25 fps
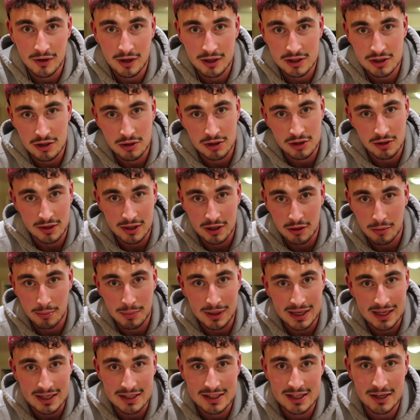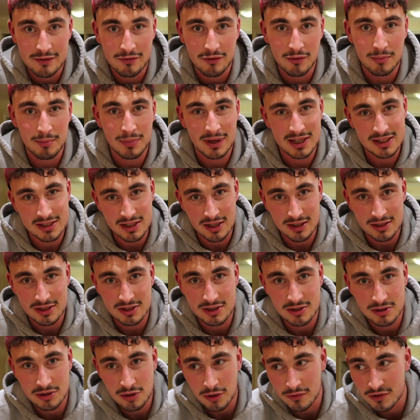I know it's something completely different, but it's like
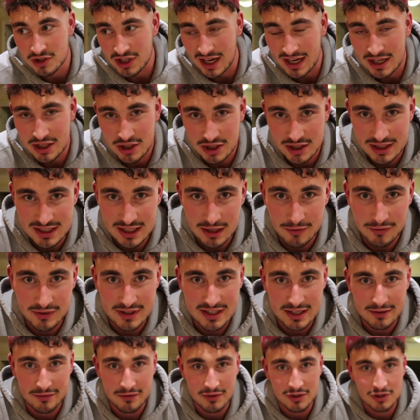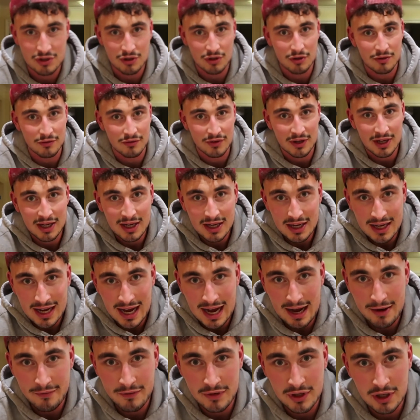sort of challenging yourself in different sort of
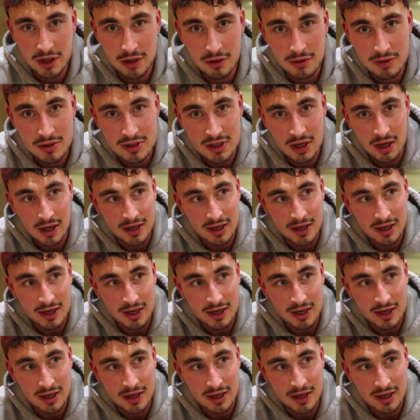avenues.